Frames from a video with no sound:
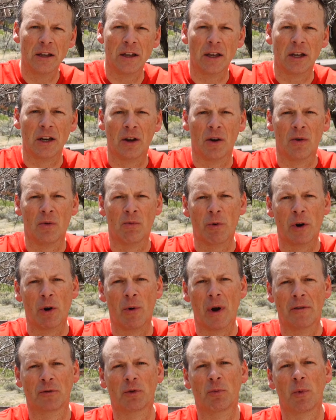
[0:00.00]
you know, we
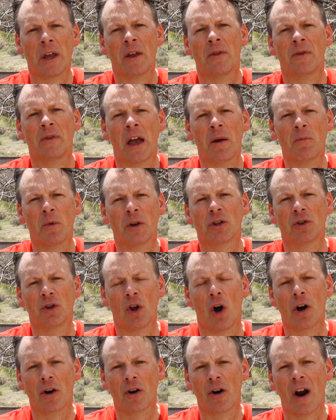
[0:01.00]
don't have to wait that much
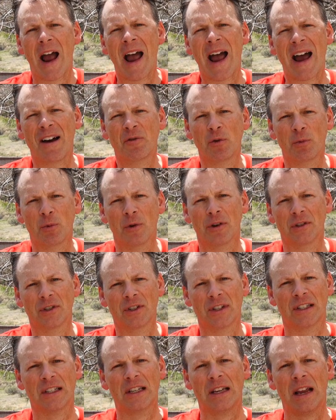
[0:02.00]
longer afterwards
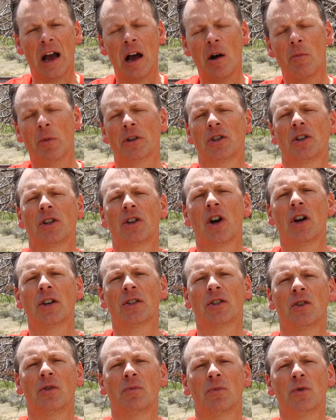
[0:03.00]
to see how much a
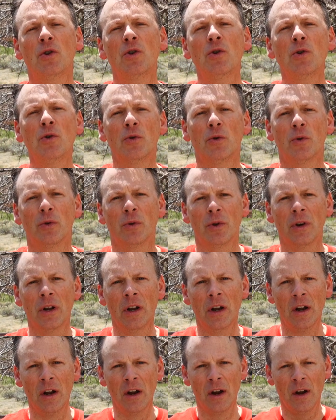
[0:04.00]
custom tune
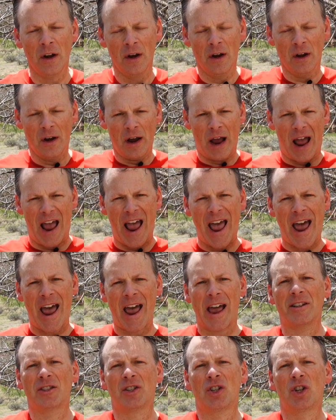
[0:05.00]

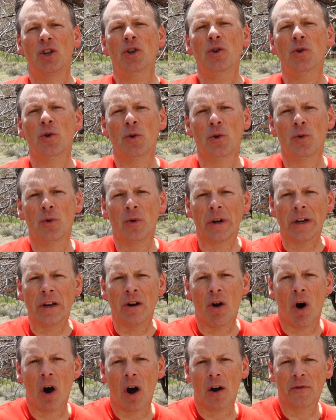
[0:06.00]
adds to an
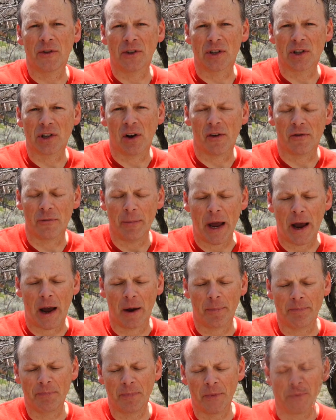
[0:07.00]
off-the-shelf
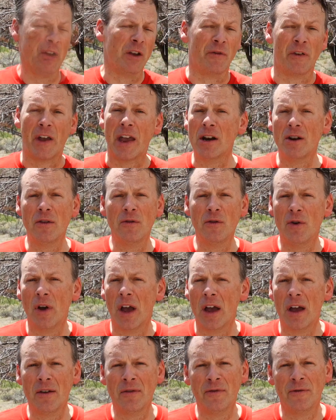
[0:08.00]
map. If any of you
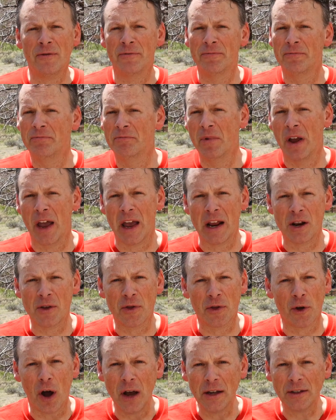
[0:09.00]
have any
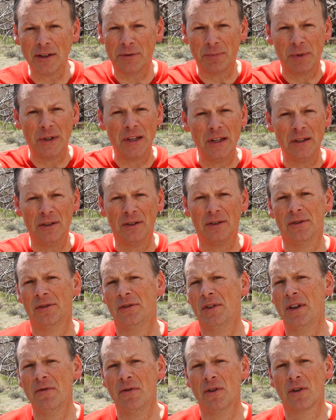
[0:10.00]
thoughts, please
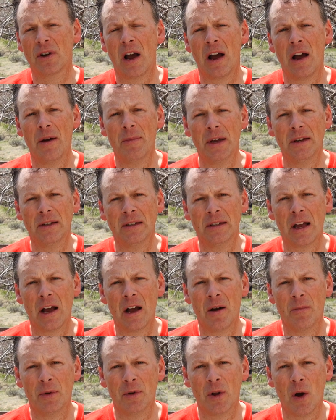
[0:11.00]
leave your comments
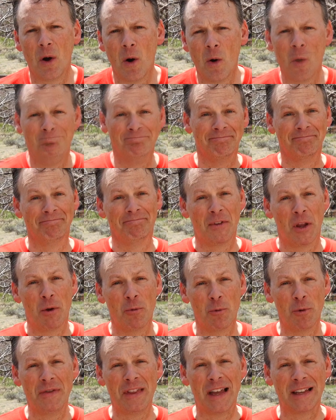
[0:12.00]
down below.
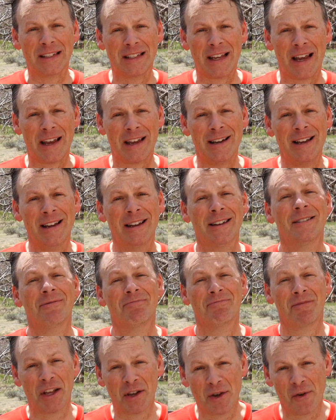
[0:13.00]
With that said,
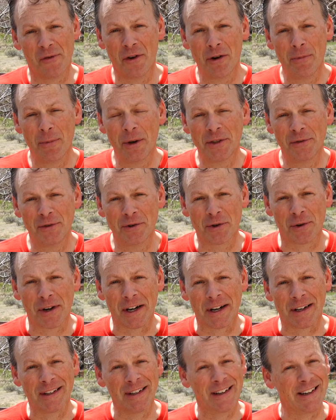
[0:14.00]
thank you very much for
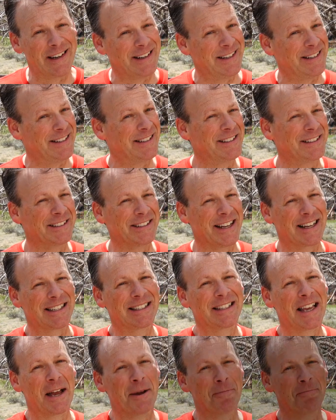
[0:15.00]
joining, and until
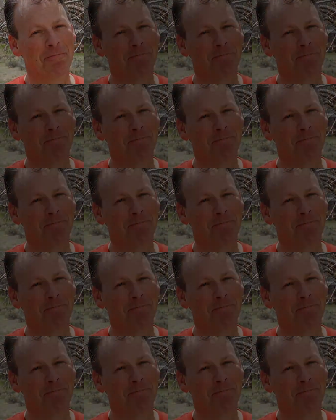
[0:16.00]
next time.